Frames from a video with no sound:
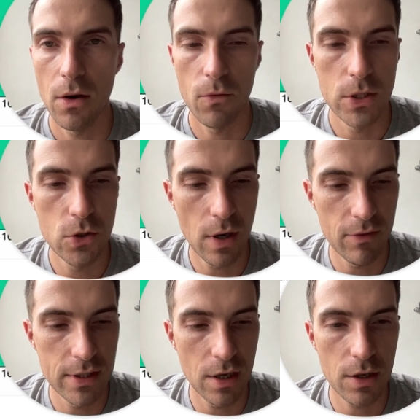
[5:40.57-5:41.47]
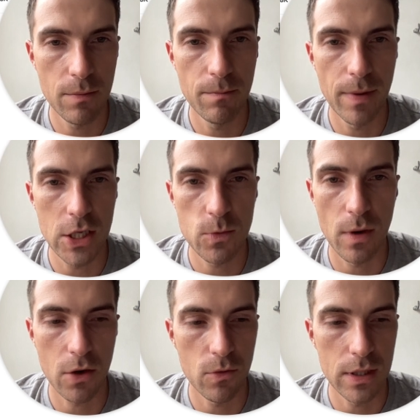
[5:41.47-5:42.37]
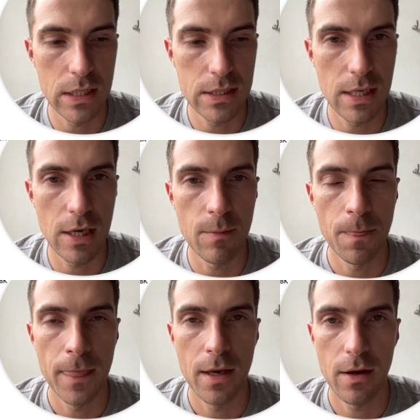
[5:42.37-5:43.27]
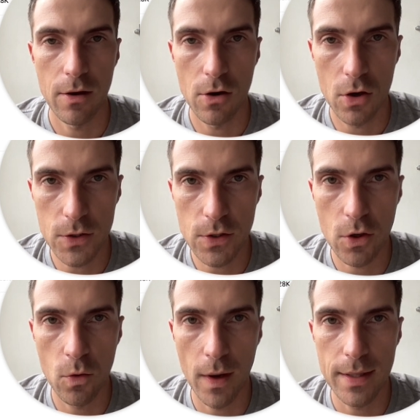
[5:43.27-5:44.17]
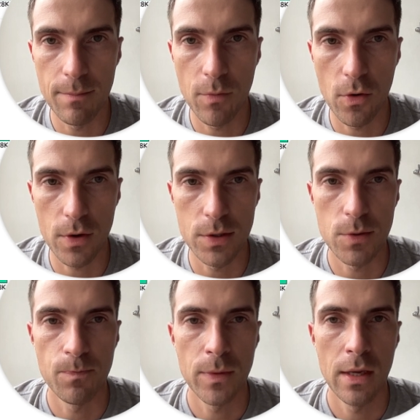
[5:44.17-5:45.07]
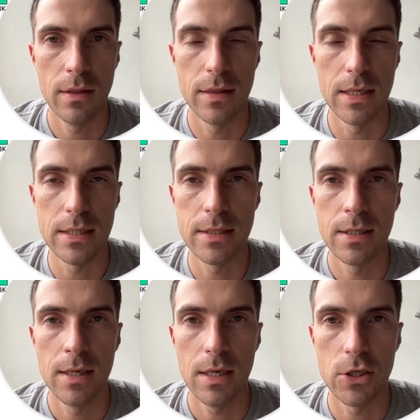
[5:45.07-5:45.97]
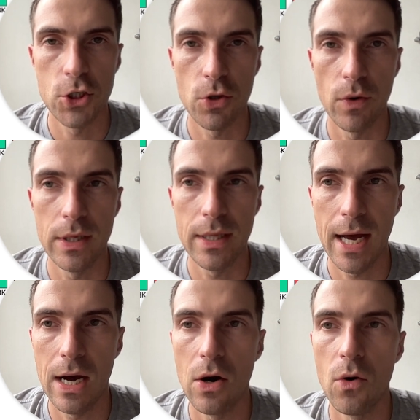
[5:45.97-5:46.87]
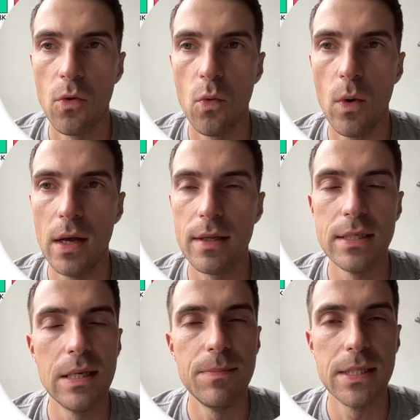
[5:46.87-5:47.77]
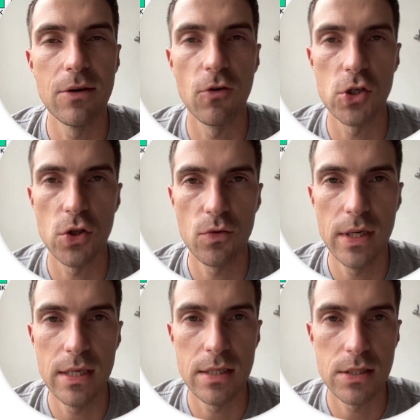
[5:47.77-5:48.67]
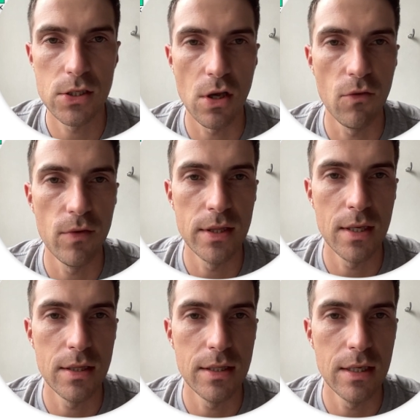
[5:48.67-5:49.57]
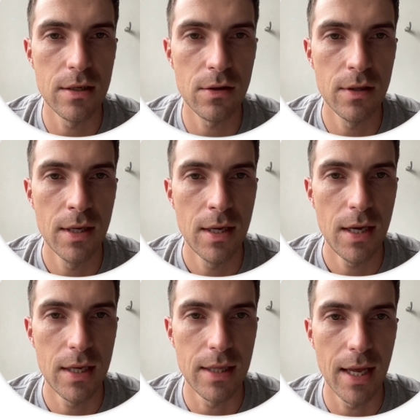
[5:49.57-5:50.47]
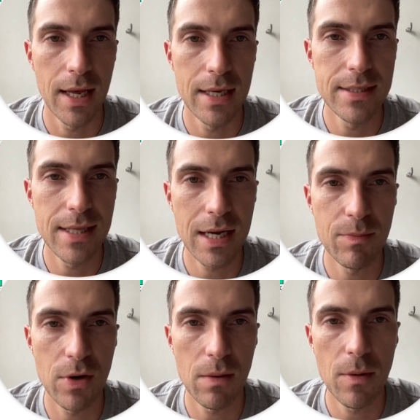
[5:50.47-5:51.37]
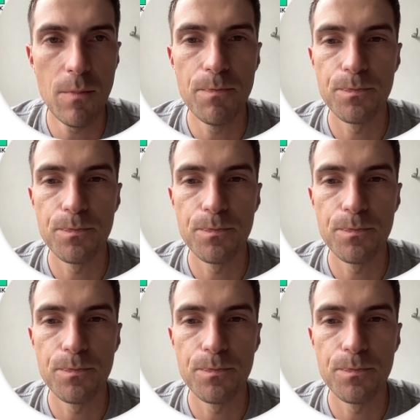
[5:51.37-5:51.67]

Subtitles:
We do have another benchmark release here, also quite important. This is showing how well the DeepSeek version 3 is solving the needle in the haystack problem.